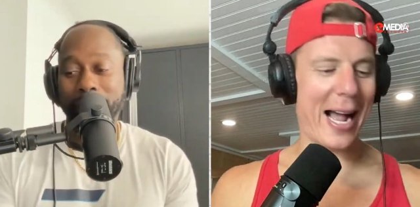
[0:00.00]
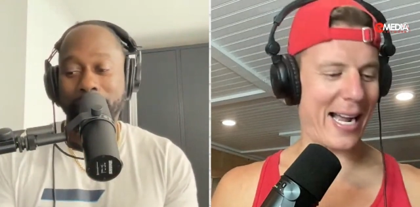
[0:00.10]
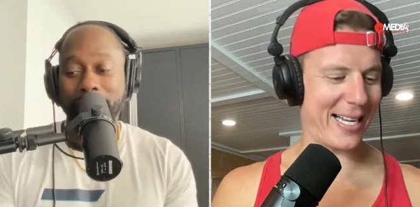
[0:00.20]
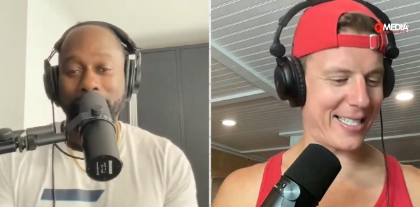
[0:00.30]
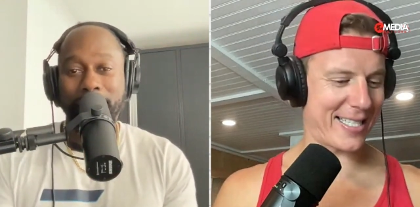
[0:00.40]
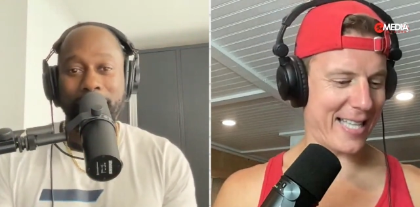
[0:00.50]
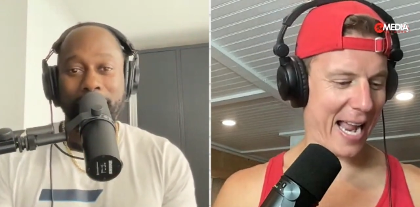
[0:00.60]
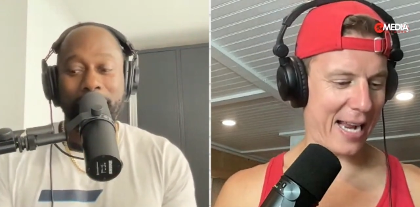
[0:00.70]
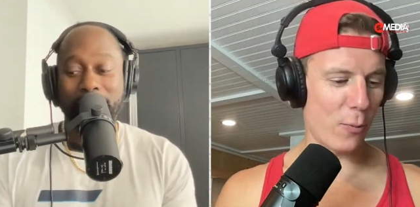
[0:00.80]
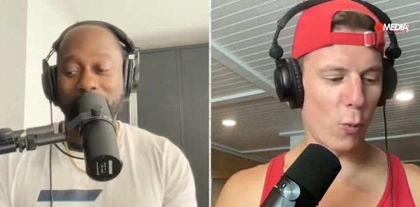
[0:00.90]

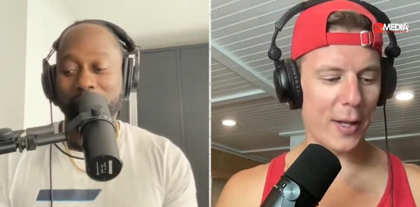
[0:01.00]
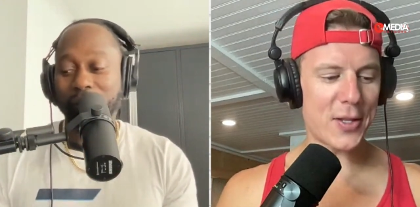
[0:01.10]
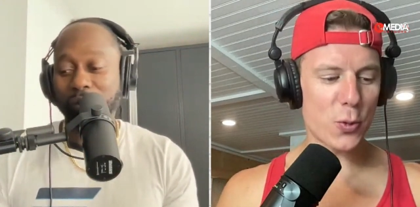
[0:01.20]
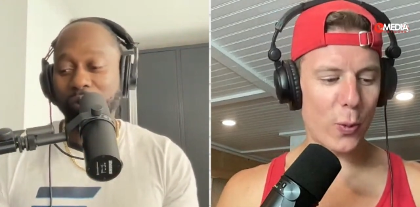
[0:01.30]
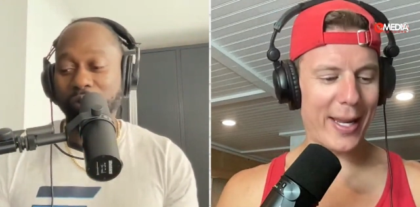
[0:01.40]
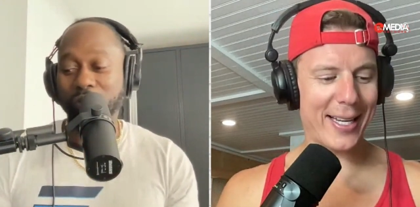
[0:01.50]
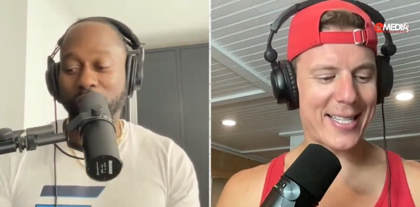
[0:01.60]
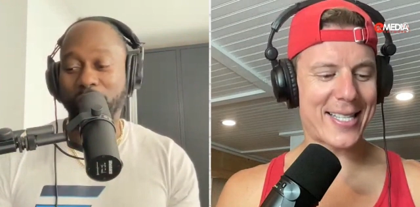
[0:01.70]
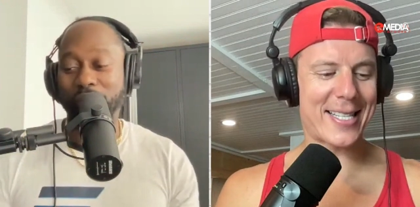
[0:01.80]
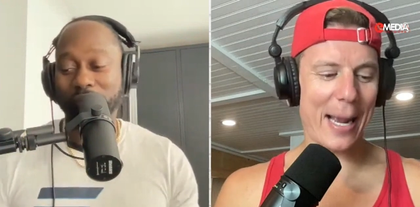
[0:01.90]
Speaker 1: Einstein. Once Ooh. we
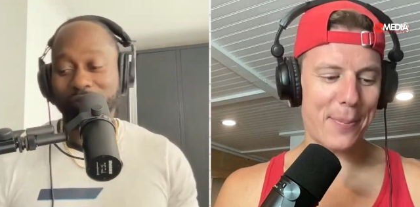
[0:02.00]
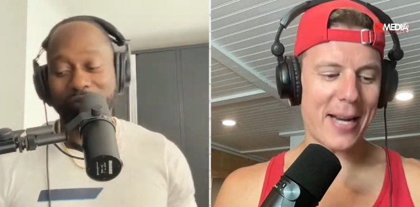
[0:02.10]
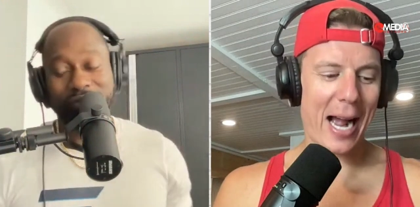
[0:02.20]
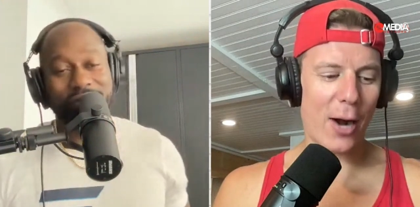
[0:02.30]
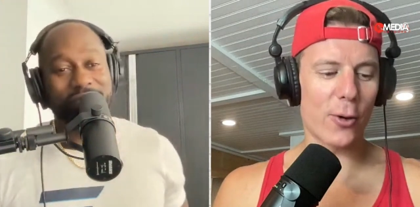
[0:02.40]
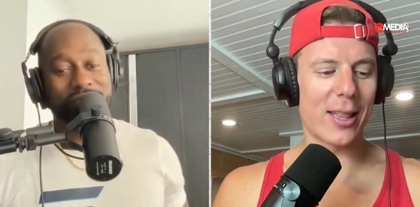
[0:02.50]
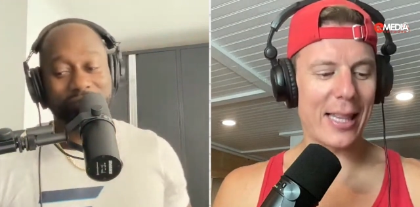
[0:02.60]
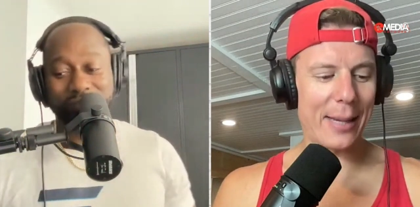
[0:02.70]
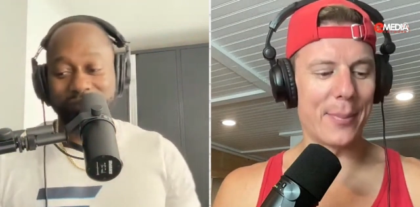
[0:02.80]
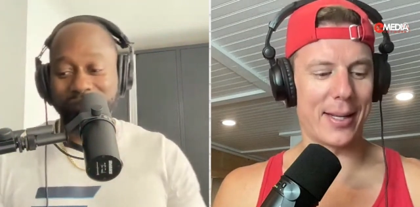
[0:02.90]
accept our
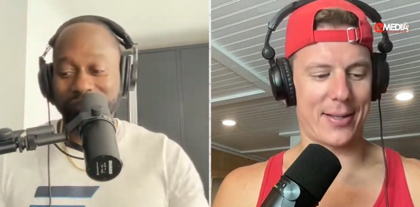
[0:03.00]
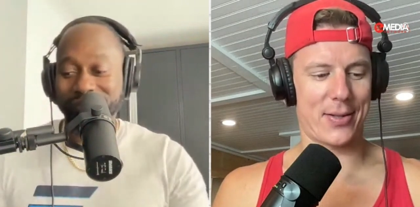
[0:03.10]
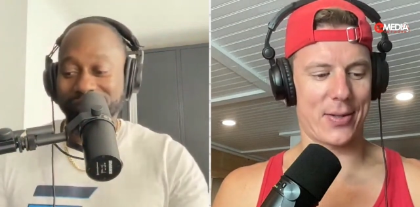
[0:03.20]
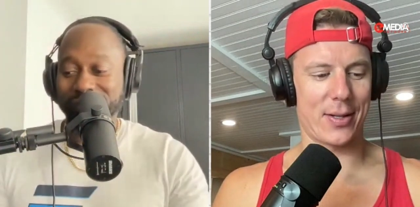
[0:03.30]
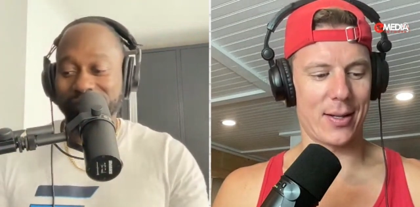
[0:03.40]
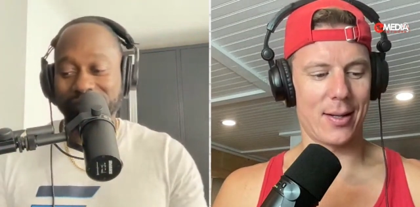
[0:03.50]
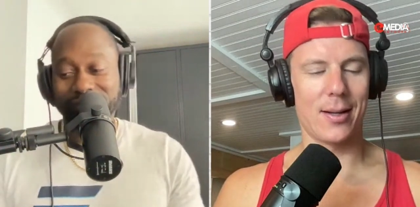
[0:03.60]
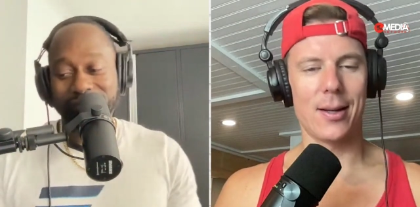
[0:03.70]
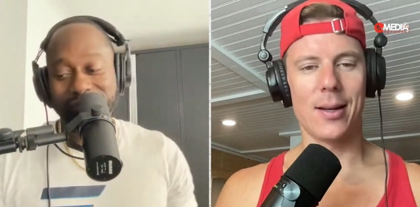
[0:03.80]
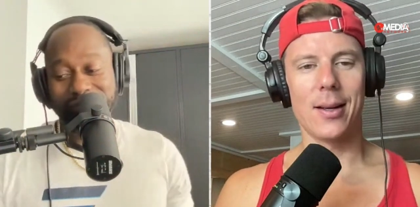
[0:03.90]
limits,
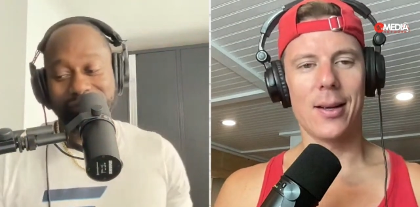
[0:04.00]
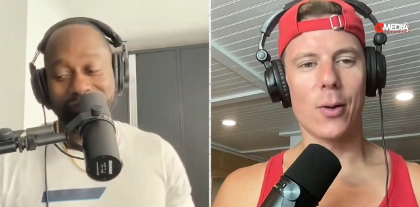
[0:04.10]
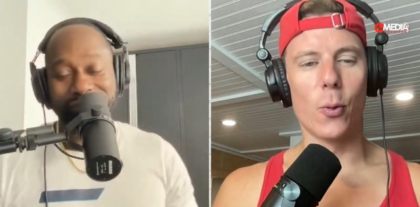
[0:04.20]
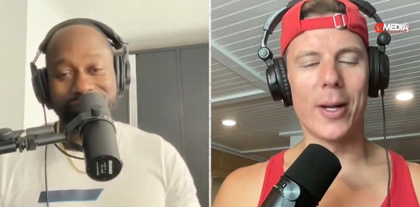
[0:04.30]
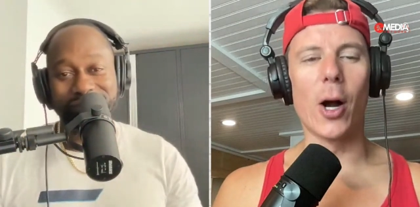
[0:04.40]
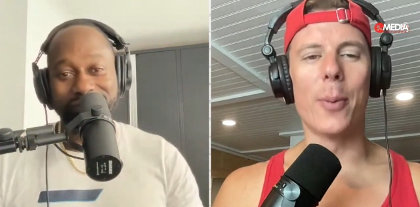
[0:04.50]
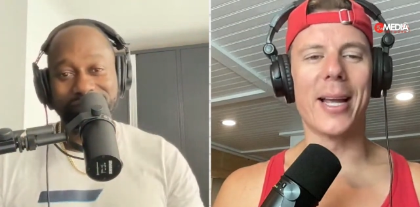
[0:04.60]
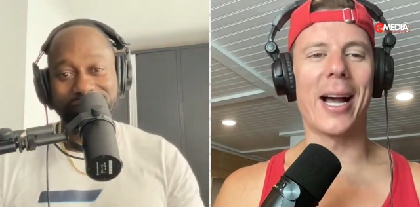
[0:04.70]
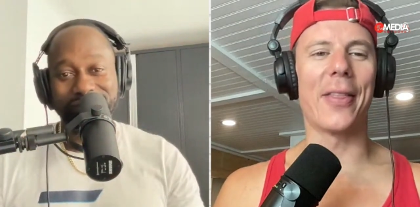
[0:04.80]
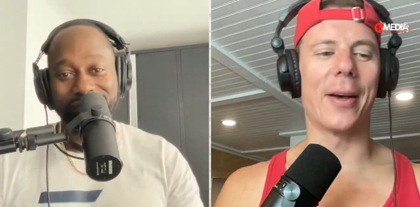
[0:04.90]
we go
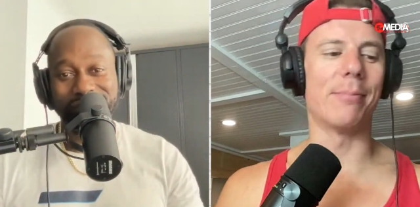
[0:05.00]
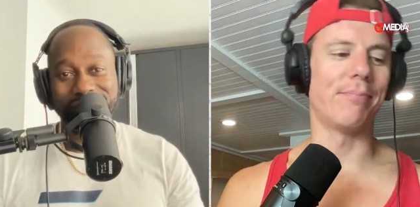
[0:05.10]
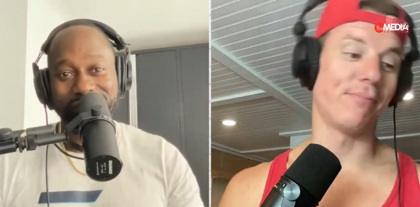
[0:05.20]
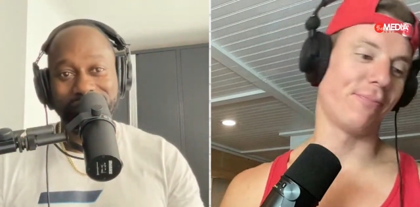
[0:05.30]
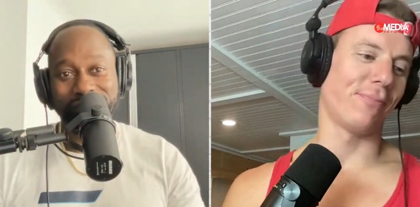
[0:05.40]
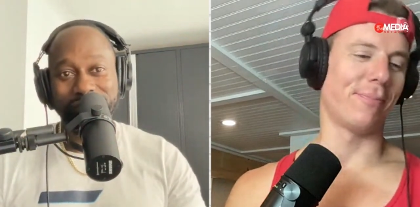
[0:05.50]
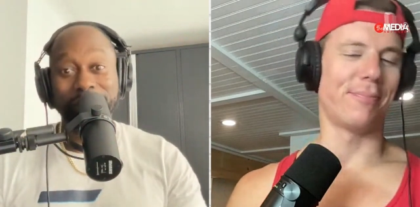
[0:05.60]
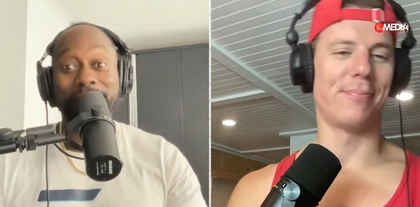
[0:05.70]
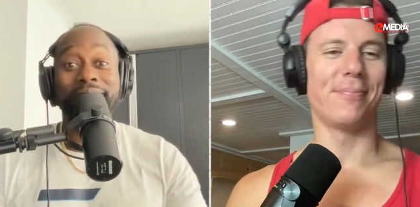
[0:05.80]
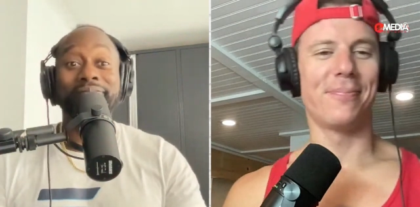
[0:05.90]
beyond them.
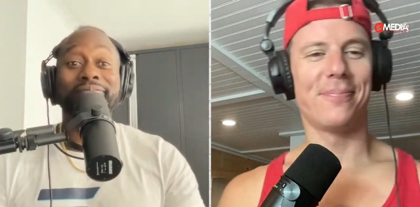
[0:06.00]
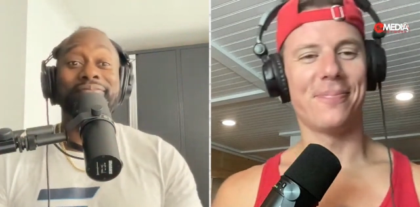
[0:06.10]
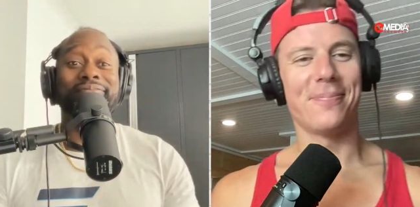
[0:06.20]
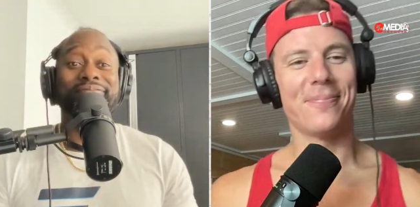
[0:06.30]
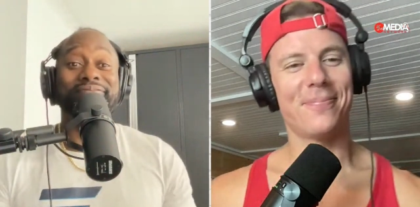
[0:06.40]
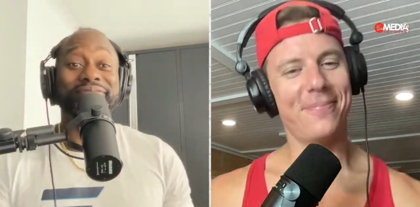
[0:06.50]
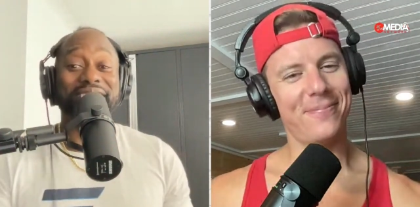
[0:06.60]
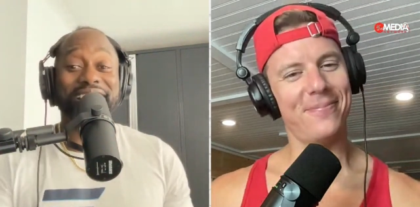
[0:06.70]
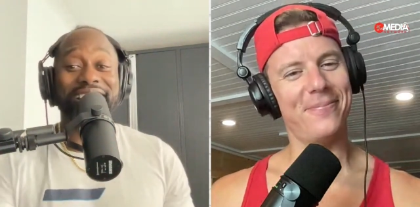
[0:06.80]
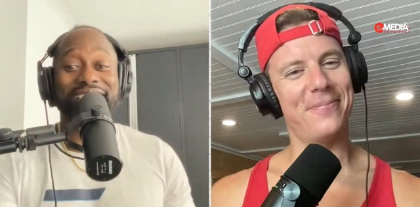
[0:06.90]

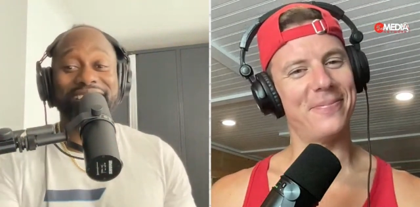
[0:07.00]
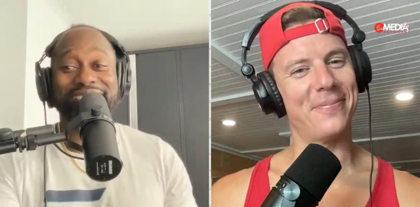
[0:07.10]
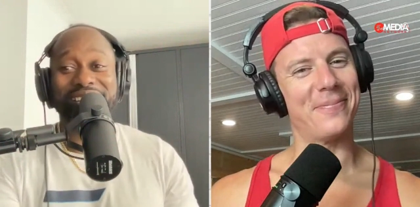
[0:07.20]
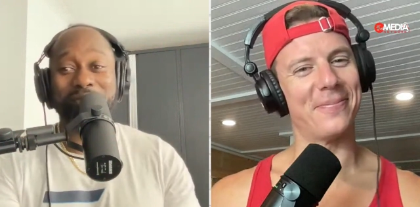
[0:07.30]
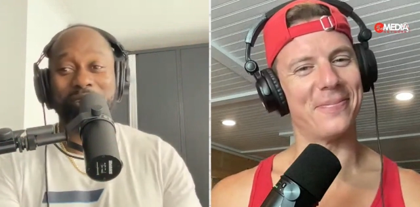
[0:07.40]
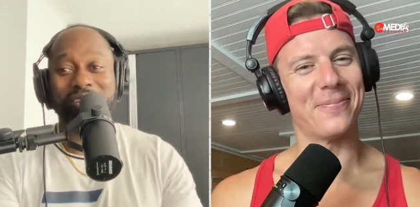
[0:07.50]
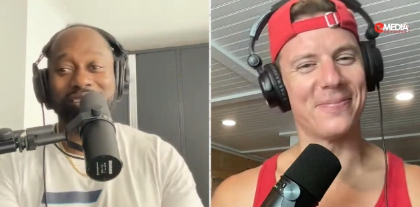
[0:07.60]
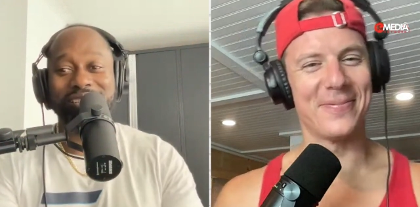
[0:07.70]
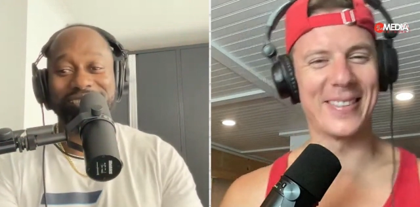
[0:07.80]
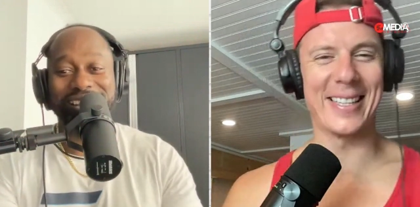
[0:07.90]
Speaker 2: Mm, I like that, mm. brother.
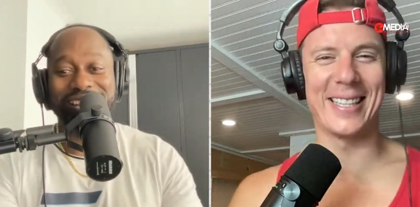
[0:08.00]
I